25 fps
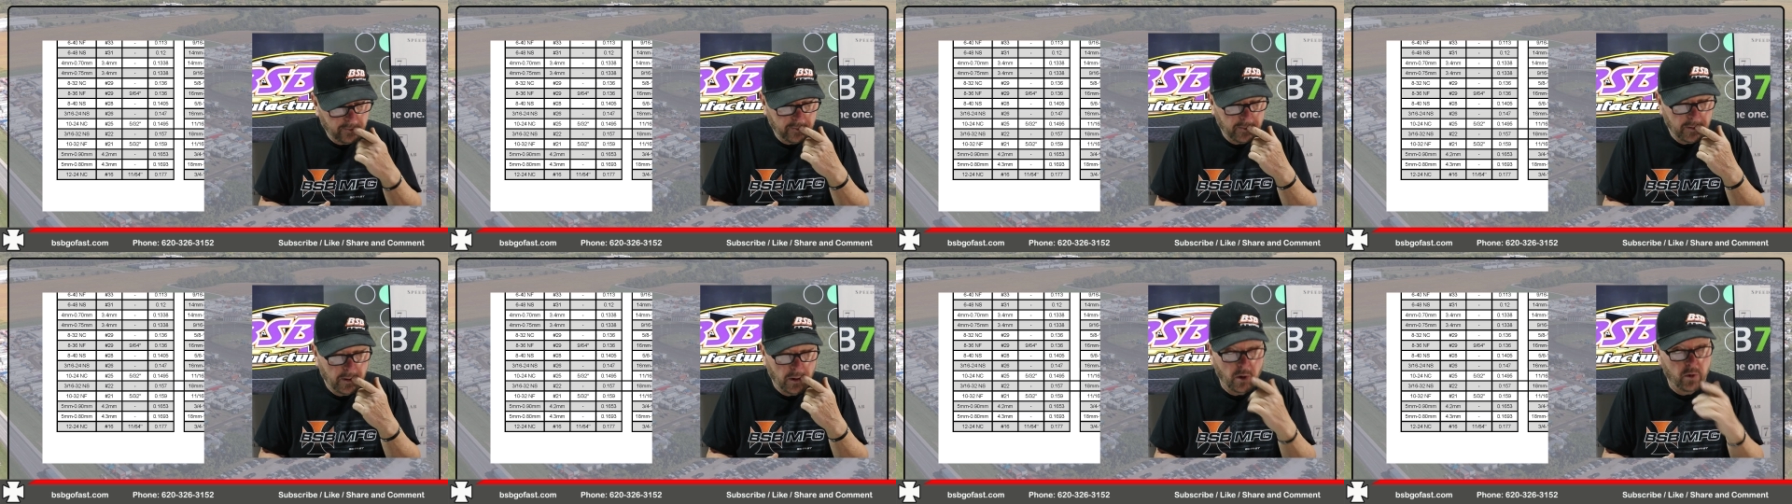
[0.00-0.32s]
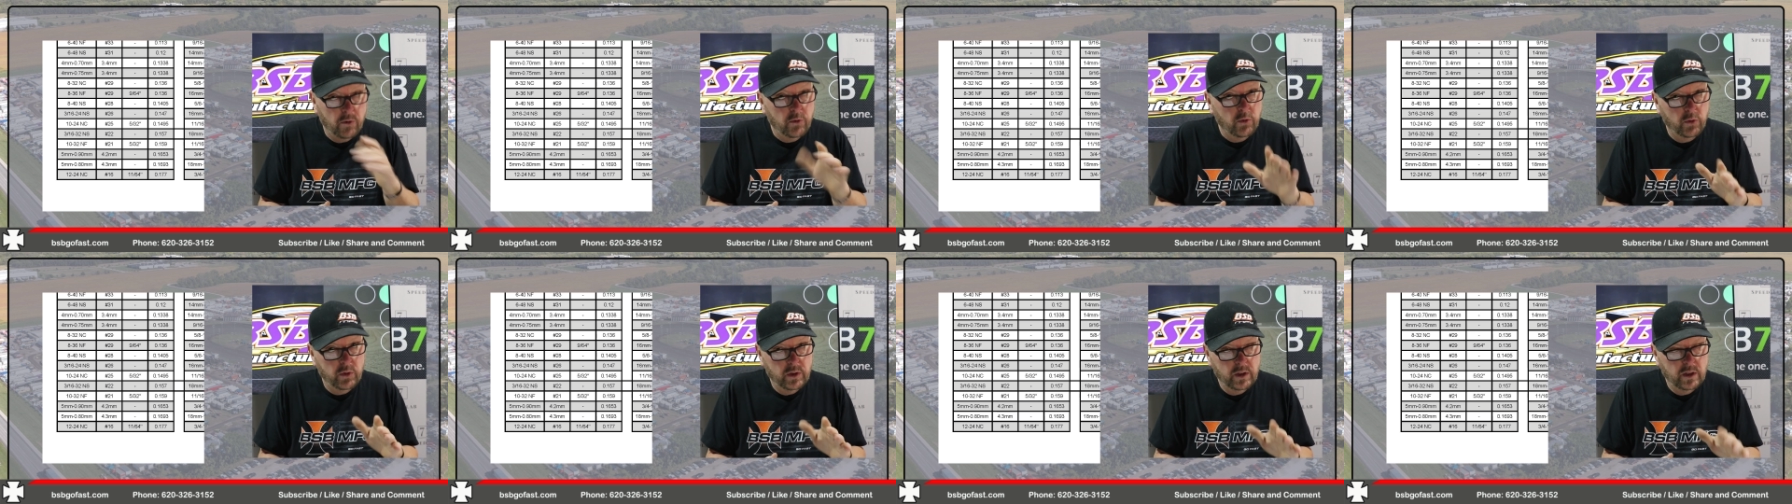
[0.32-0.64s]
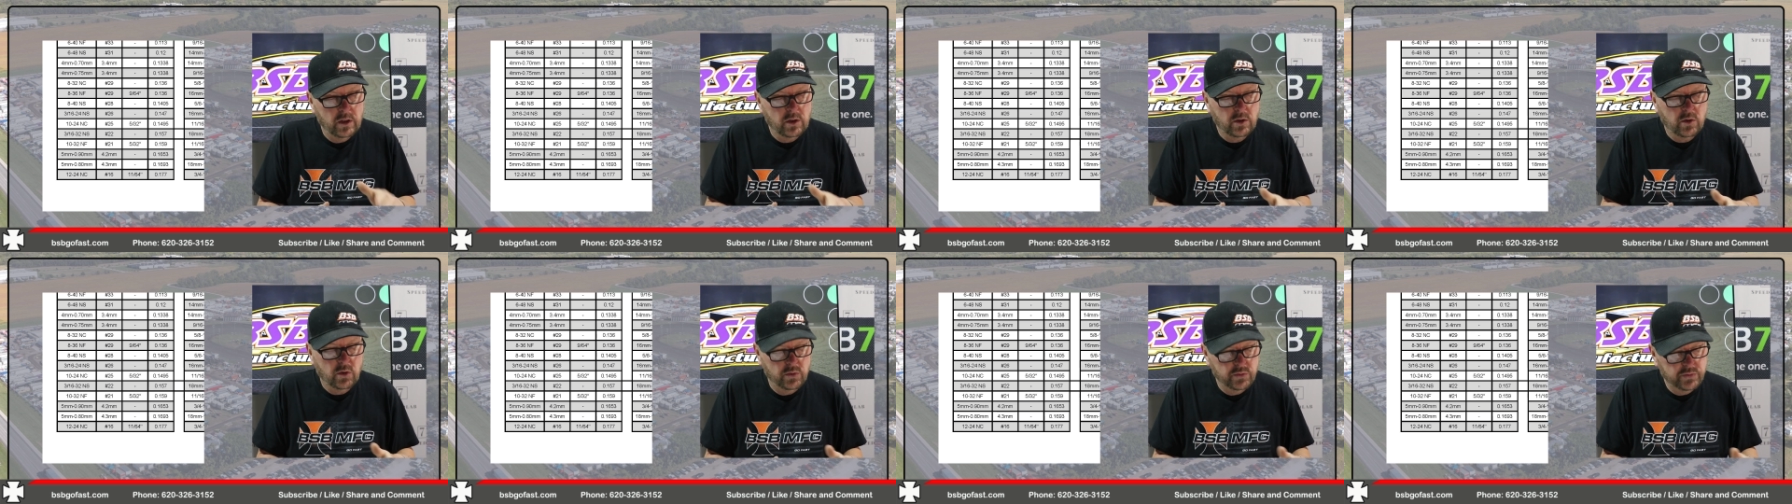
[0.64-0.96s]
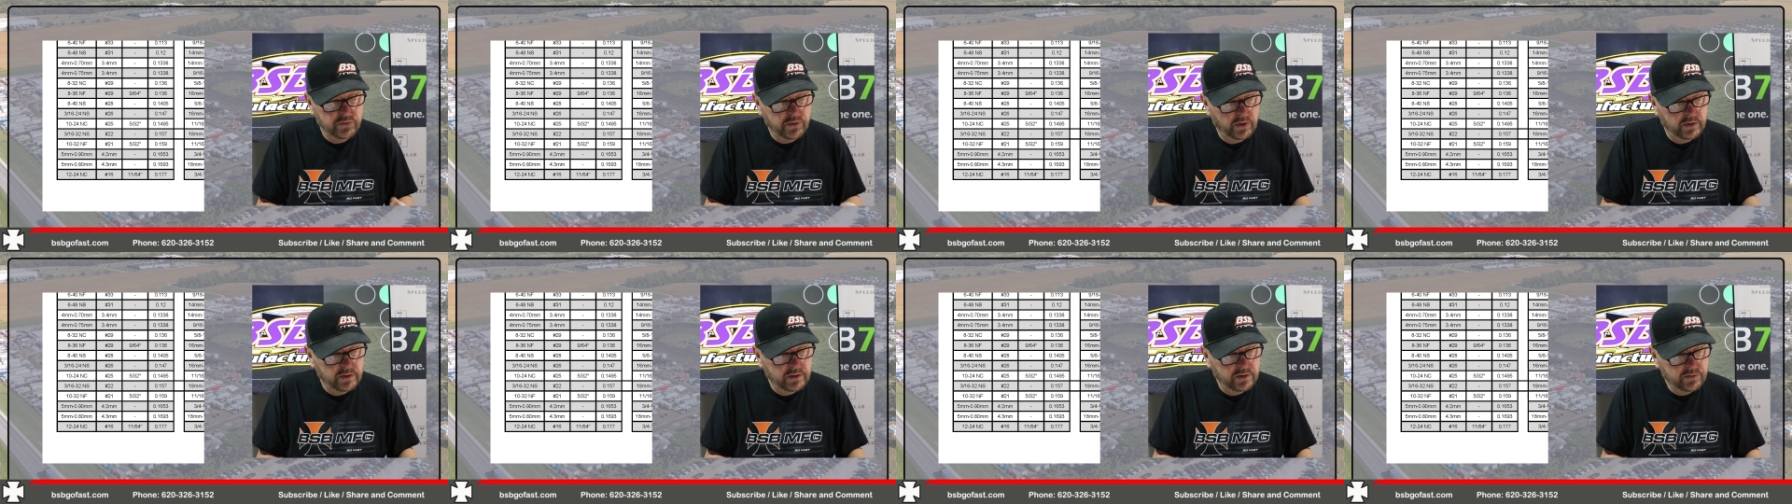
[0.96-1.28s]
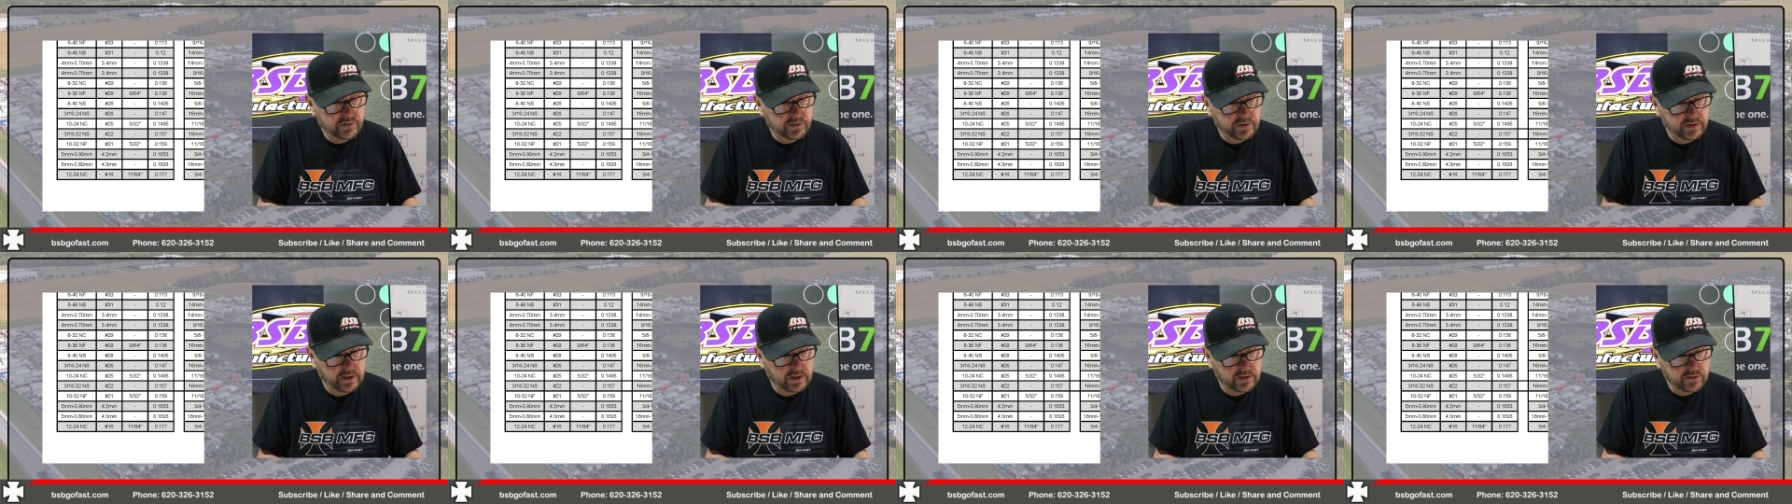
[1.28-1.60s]
there are no helicoils on
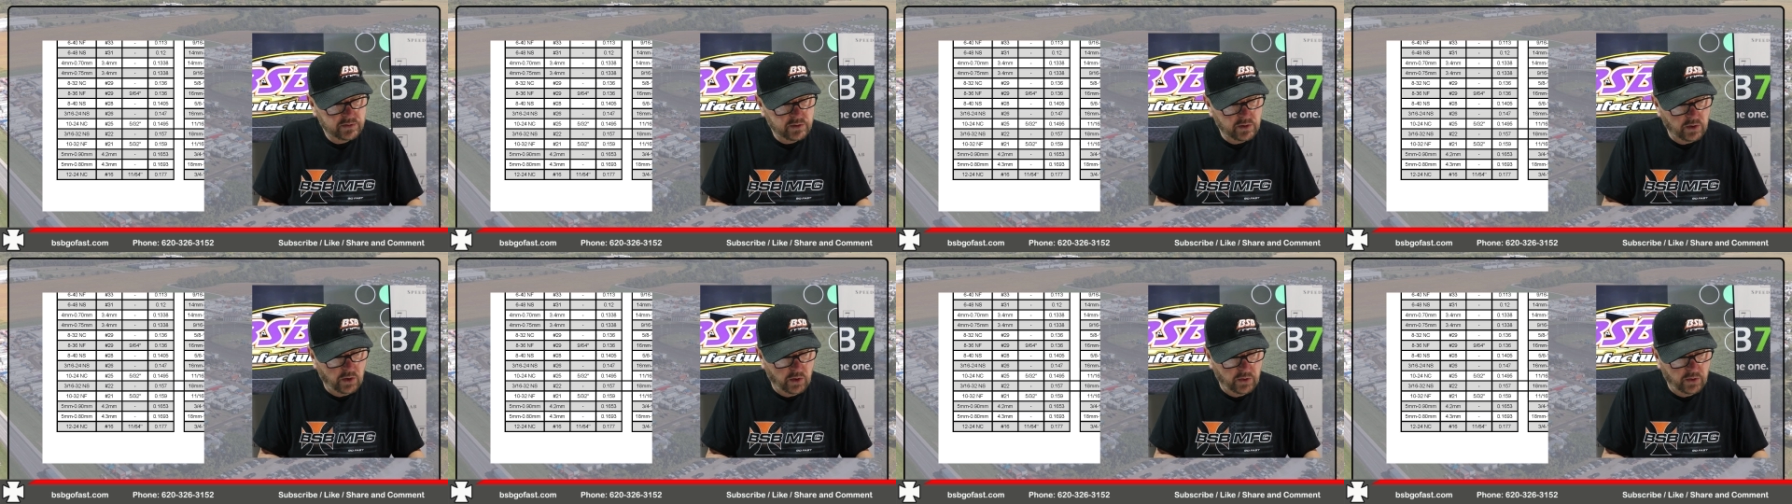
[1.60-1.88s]
this list.